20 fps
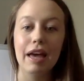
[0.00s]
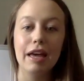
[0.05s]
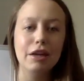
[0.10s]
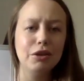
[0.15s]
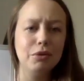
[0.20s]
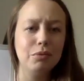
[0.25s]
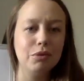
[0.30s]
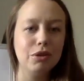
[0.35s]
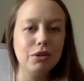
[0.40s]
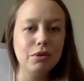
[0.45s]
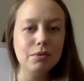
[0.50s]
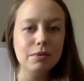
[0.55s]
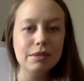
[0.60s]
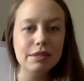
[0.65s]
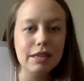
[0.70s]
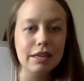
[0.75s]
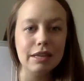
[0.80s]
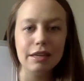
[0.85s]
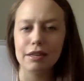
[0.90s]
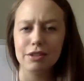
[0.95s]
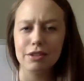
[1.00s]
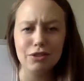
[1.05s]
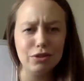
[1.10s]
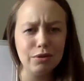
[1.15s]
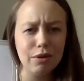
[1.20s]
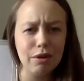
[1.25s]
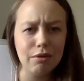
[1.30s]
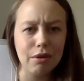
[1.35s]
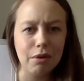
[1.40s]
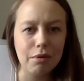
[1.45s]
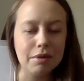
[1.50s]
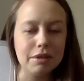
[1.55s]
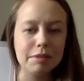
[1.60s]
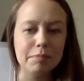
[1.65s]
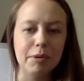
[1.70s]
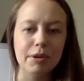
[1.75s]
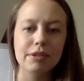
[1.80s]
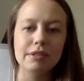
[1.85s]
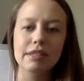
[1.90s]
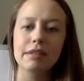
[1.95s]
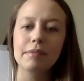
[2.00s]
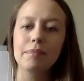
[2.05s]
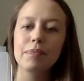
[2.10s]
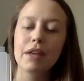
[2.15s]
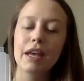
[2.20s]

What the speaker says: You would use Z because you don't know this person.